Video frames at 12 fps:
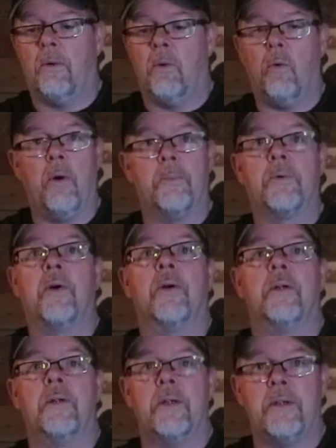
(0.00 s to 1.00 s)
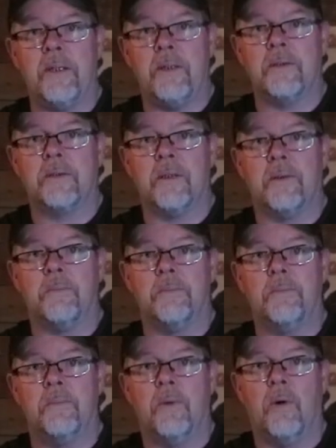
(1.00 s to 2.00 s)
or I'm cooking and eating
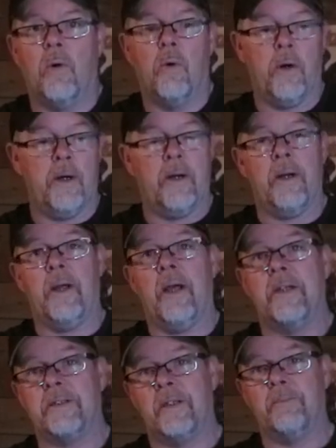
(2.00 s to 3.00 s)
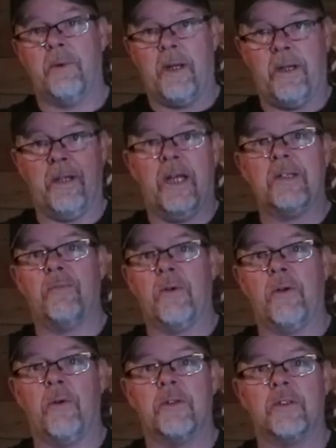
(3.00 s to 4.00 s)
something, or as in my last
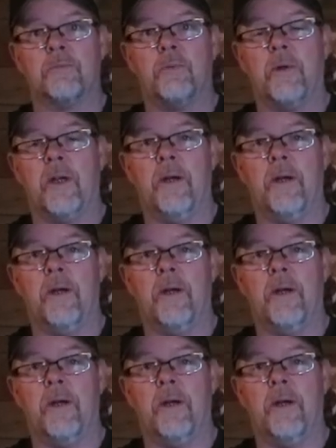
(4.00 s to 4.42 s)
video I just put